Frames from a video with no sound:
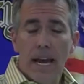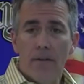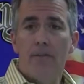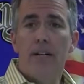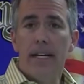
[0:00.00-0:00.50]

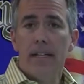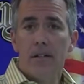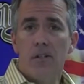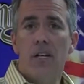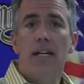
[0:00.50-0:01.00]
Every
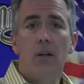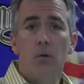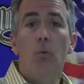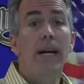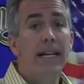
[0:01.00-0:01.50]

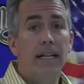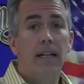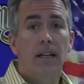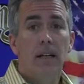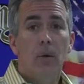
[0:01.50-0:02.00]
single week,
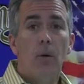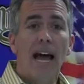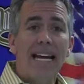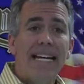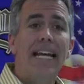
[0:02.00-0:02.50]

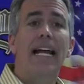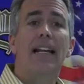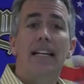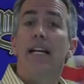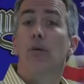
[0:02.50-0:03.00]
when I get
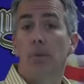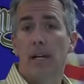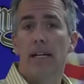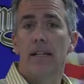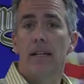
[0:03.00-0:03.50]
on an
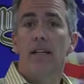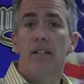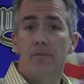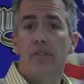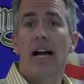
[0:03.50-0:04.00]
airplane
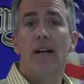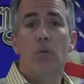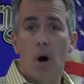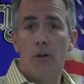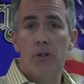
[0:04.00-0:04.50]
to fly
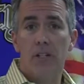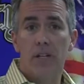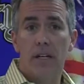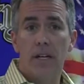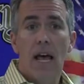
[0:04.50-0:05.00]
to
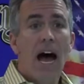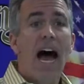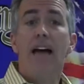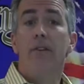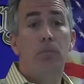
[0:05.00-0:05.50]
Washington,
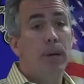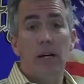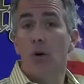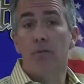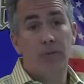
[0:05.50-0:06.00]
I have a
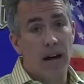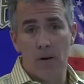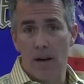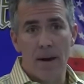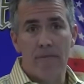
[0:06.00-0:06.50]
big old
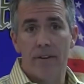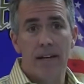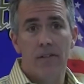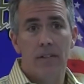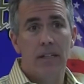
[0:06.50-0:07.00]
frown on my
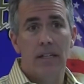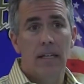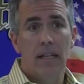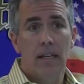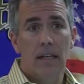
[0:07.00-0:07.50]

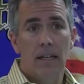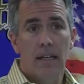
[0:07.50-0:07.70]
face.